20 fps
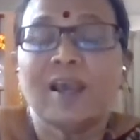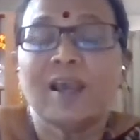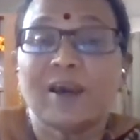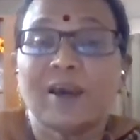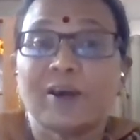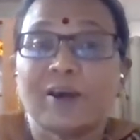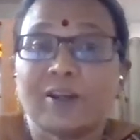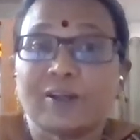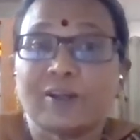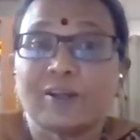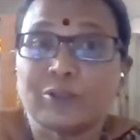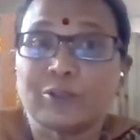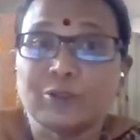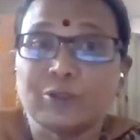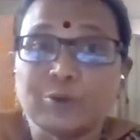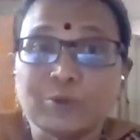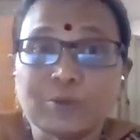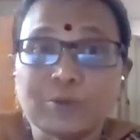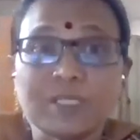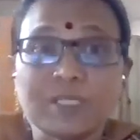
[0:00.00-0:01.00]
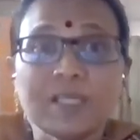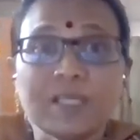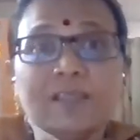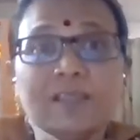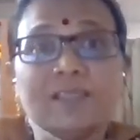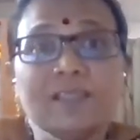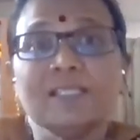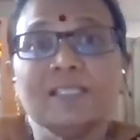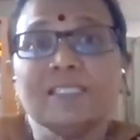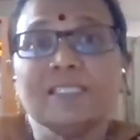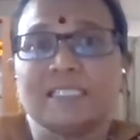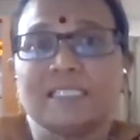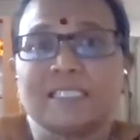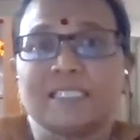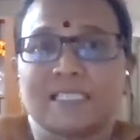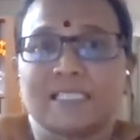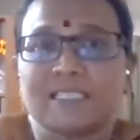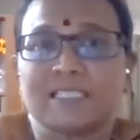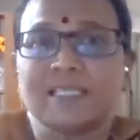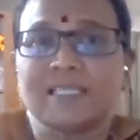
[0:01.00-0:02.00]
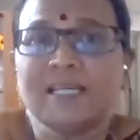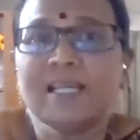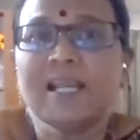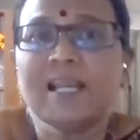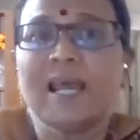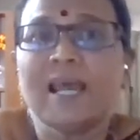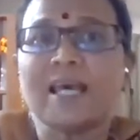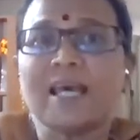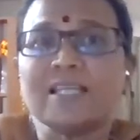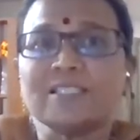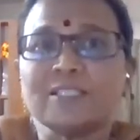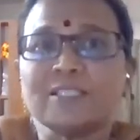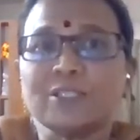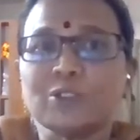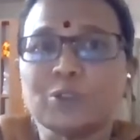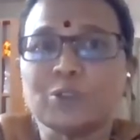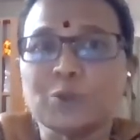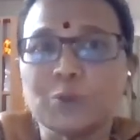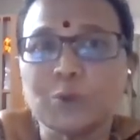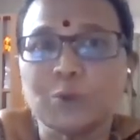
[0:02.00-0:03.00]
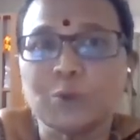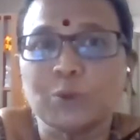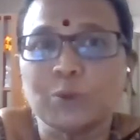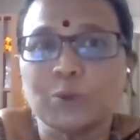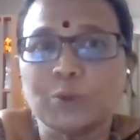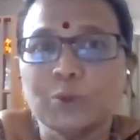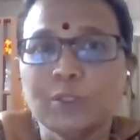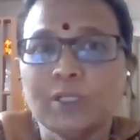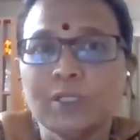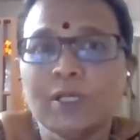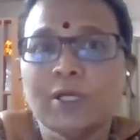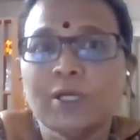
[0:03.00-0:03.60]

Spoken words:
or using the literature as a tool